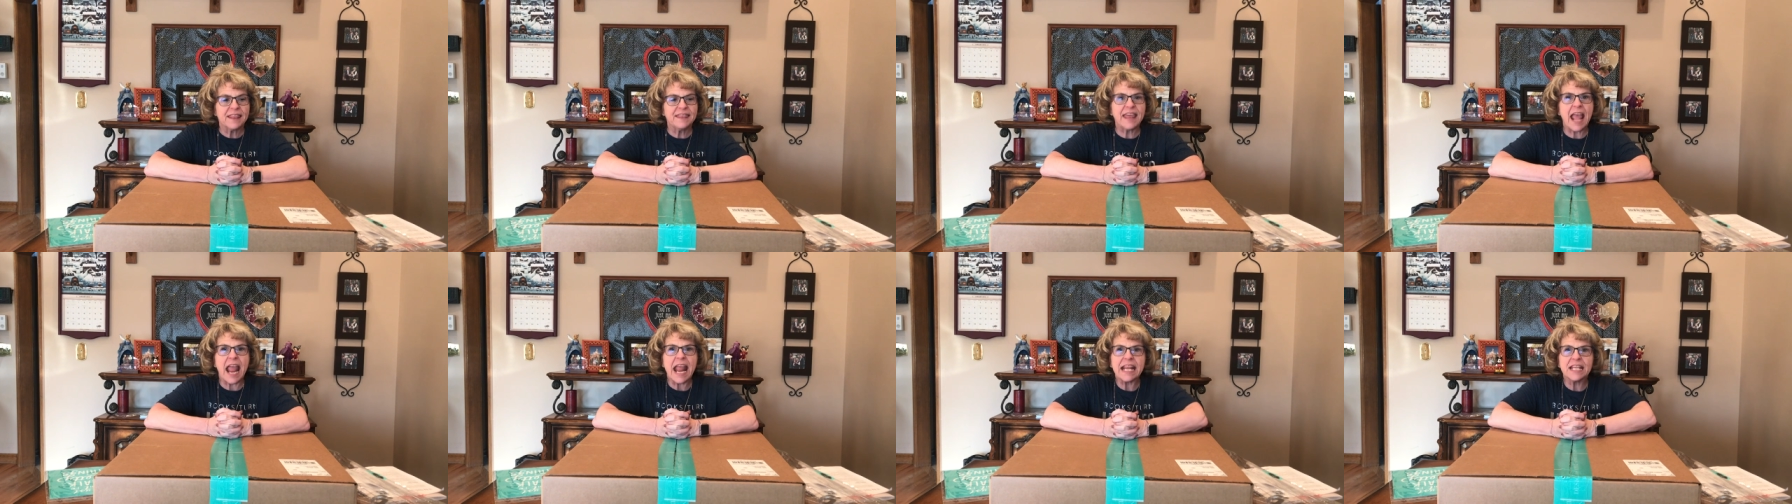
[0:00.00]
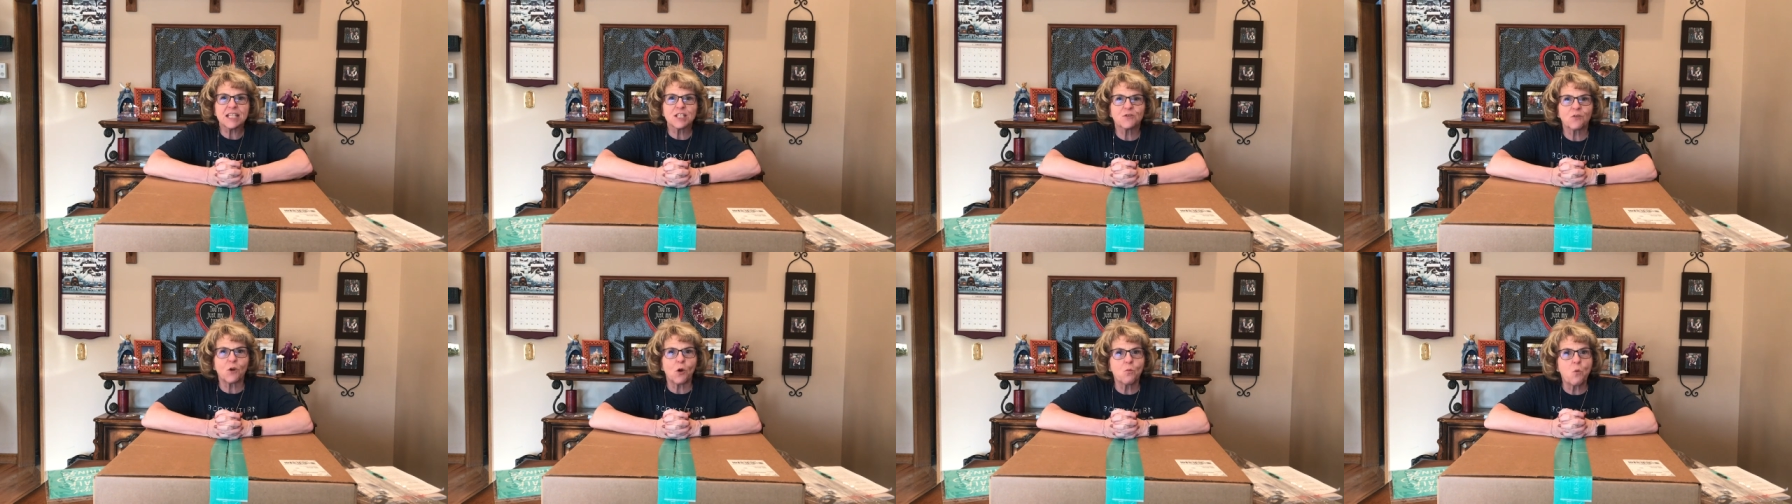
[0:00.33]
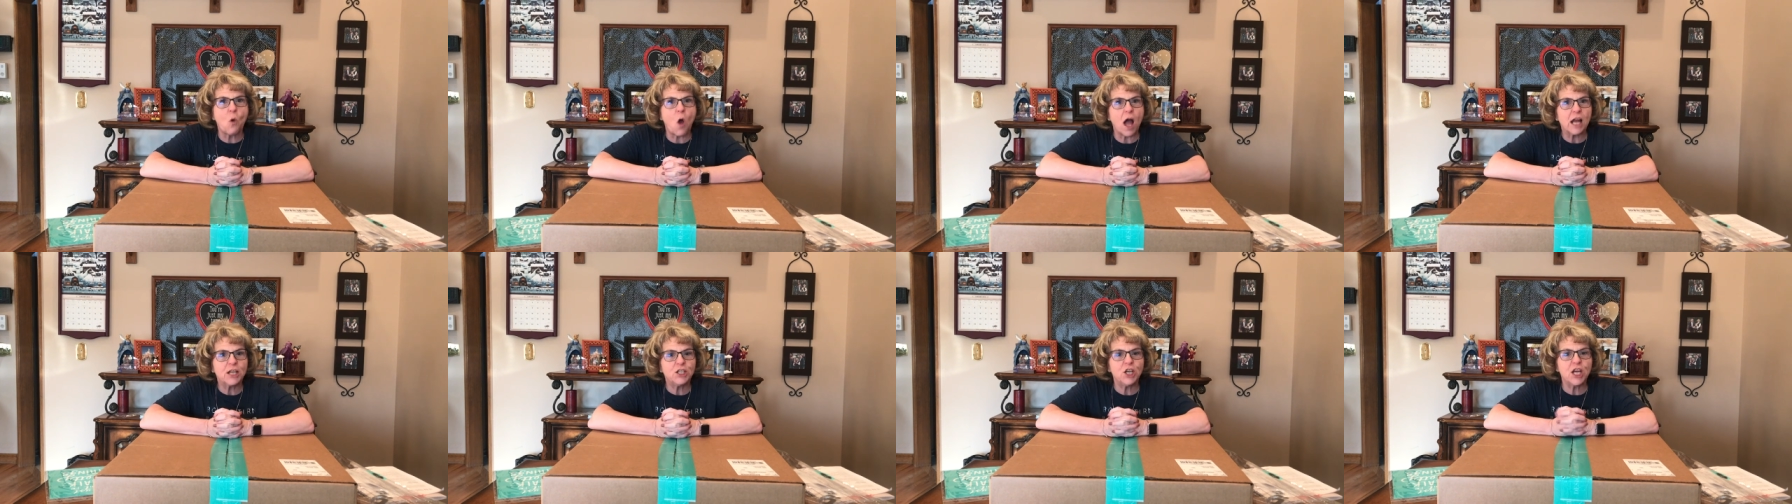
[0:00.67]
thanks for
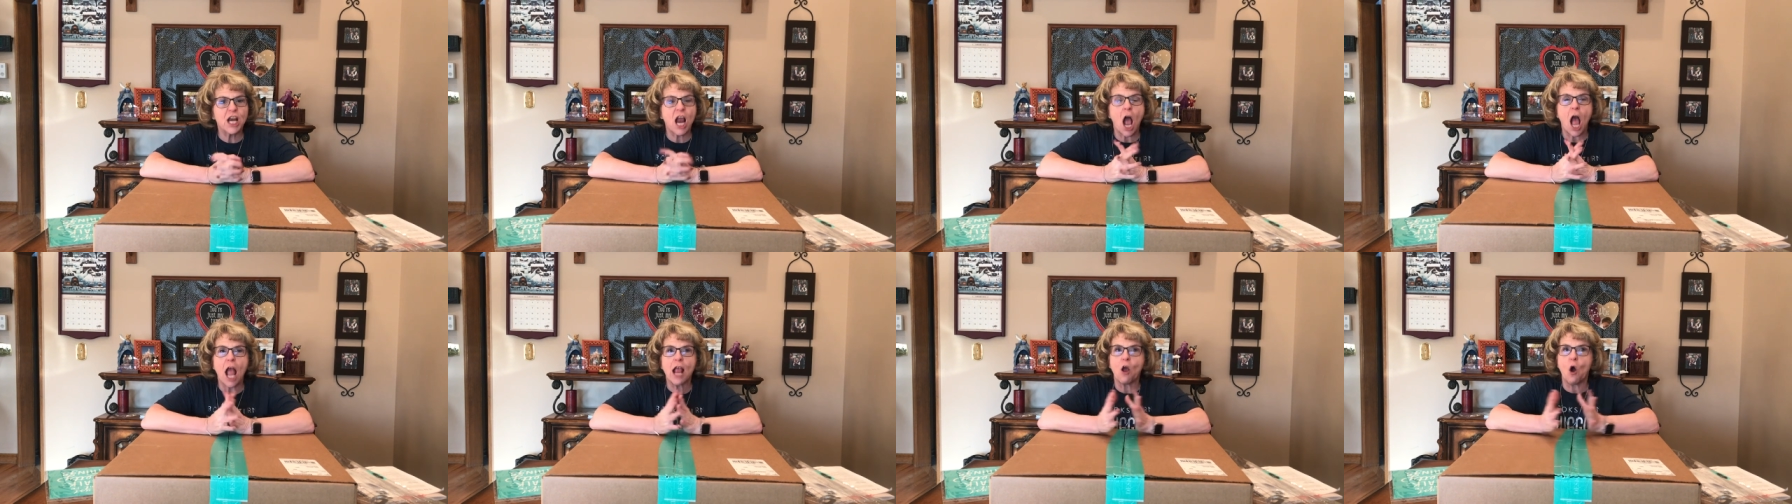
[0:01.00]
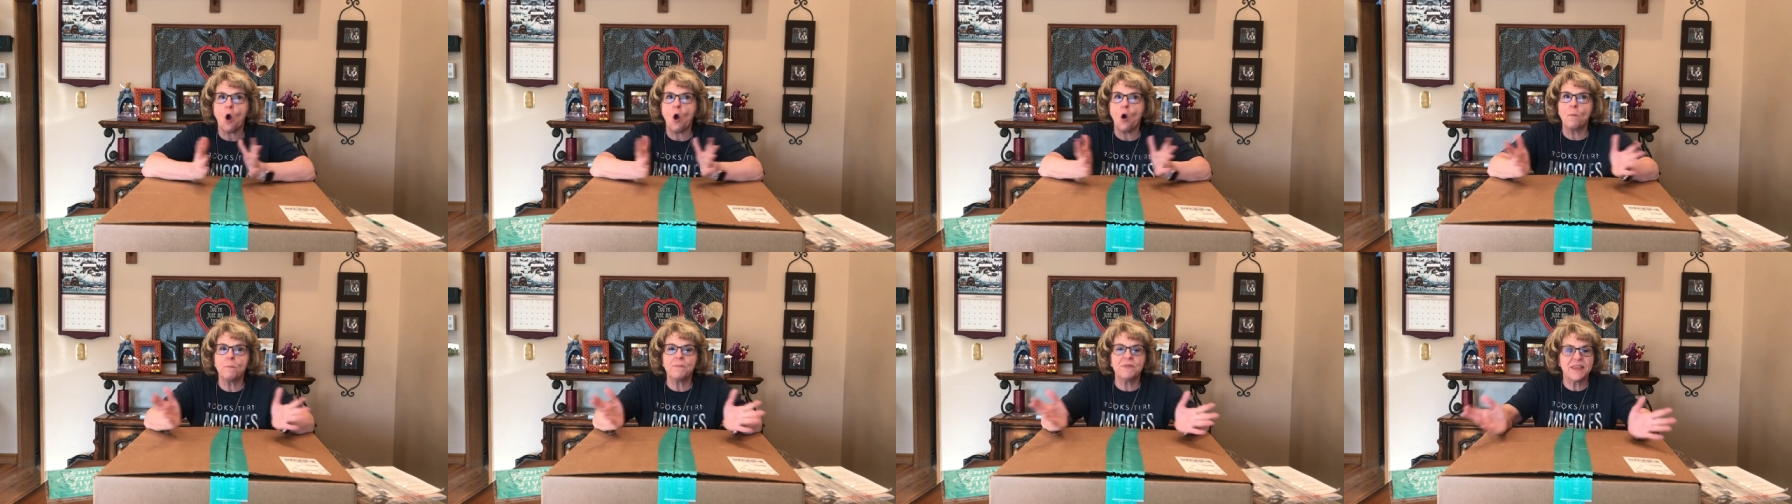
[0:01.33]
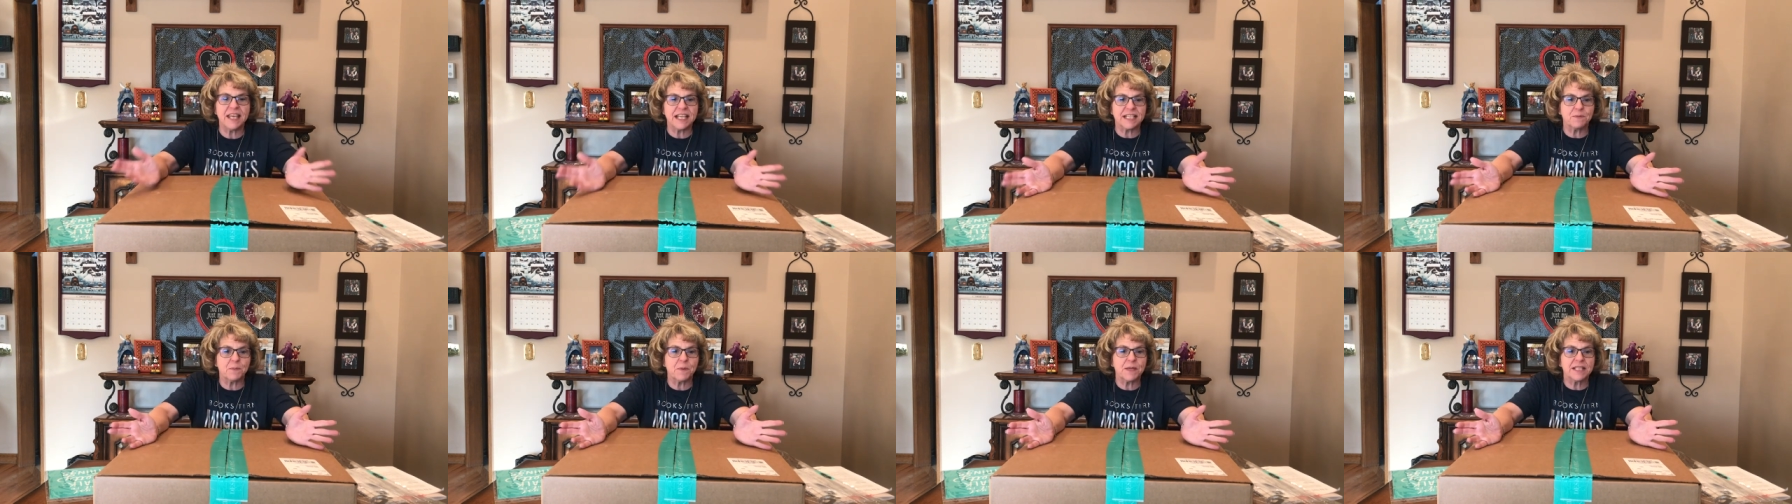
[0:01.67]
watching. I hope
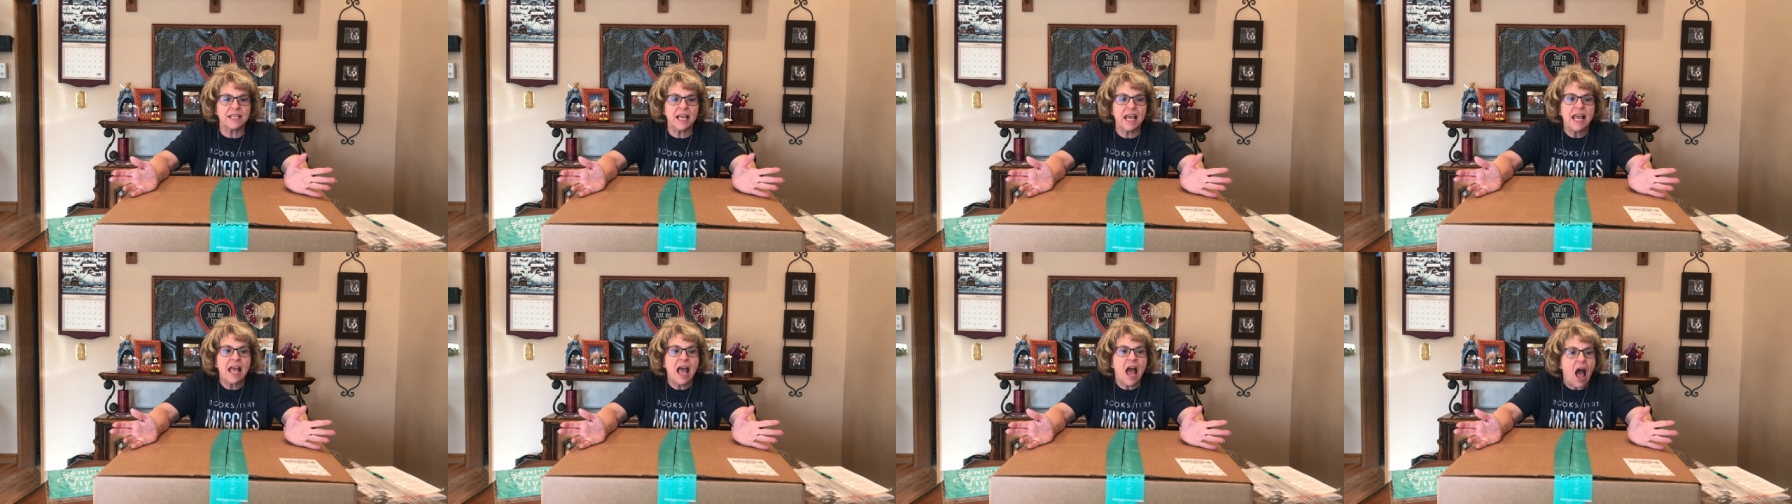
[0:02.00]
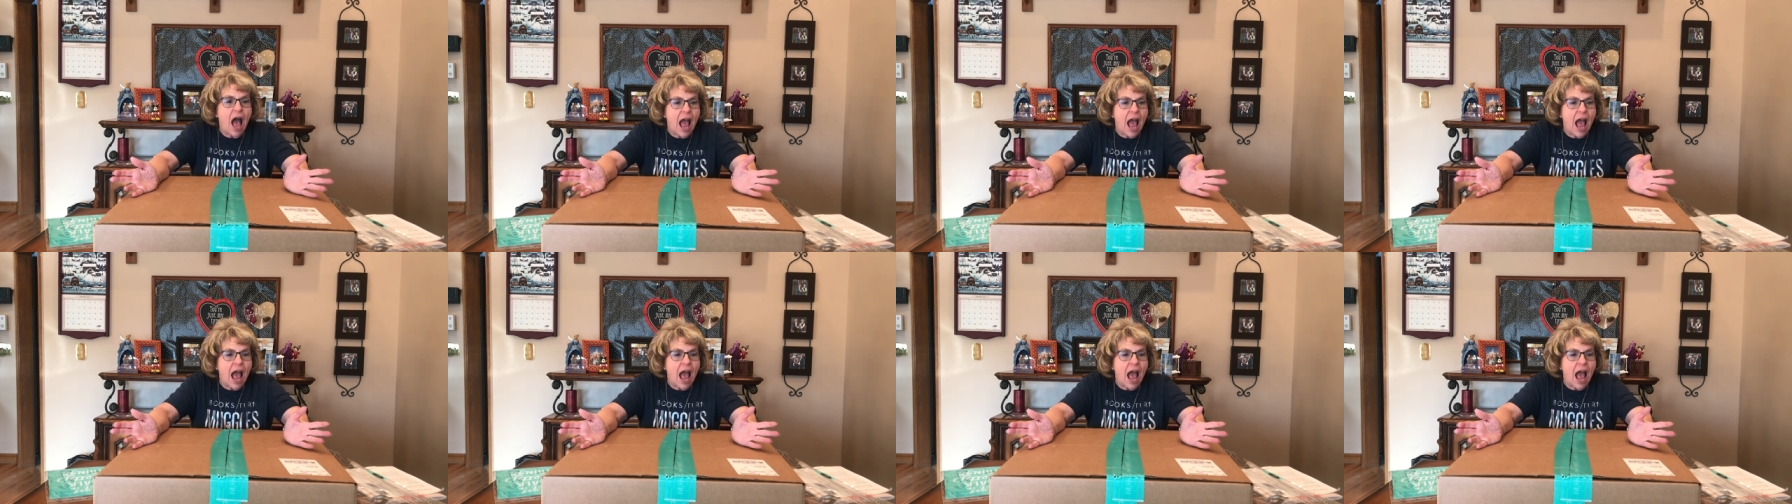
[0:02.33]
this was.